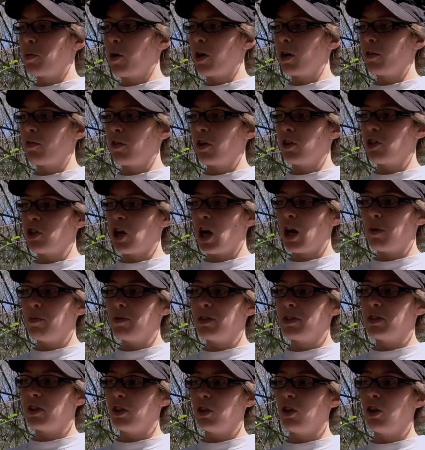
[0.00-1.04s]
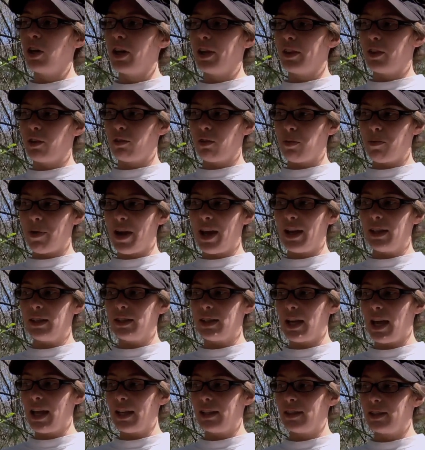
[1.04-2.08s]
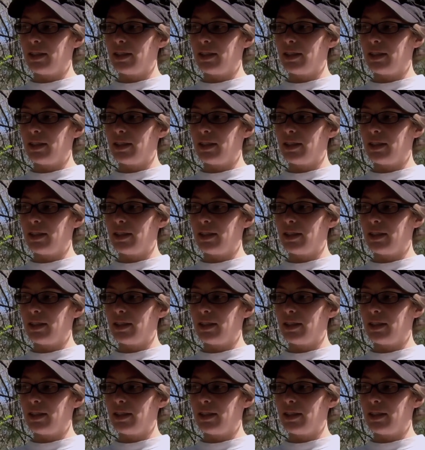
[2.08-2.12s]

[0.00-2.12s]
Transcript: part of our job is to look at the remains and